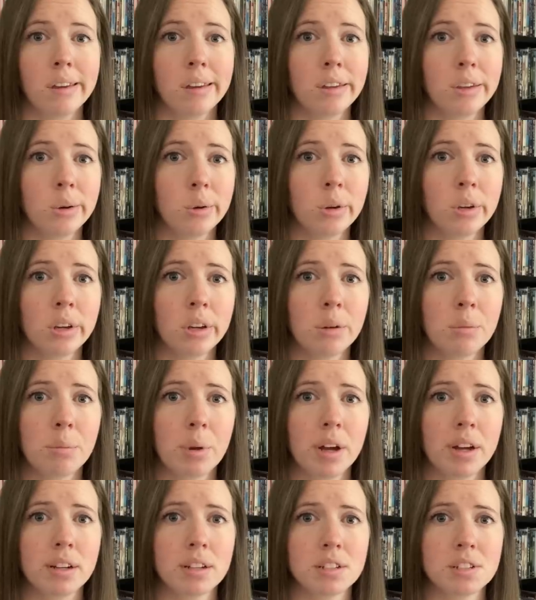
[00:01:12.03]
You can
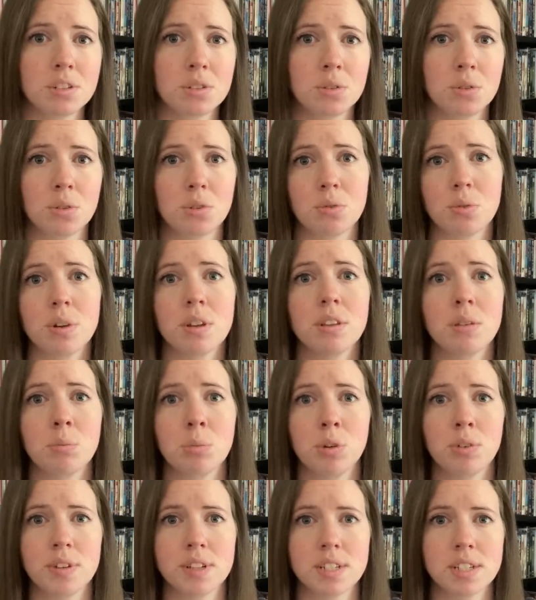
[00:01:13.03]
compare it to three of the
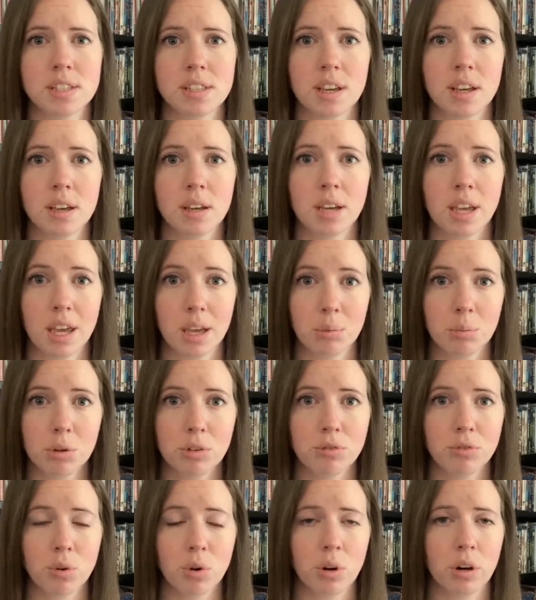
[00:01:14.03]
movies that came
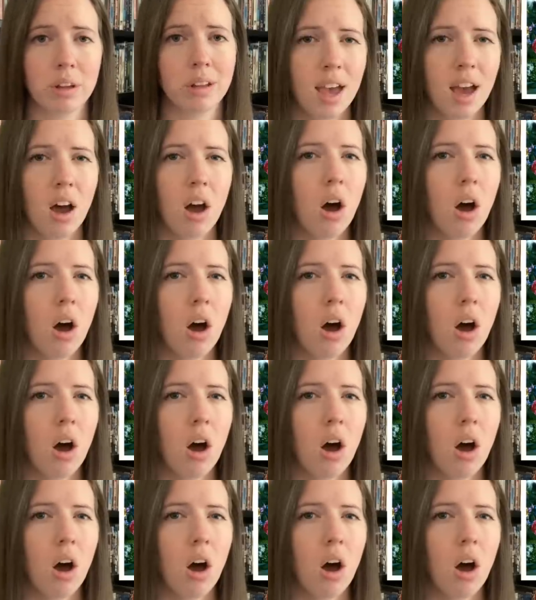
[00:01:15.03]
before it,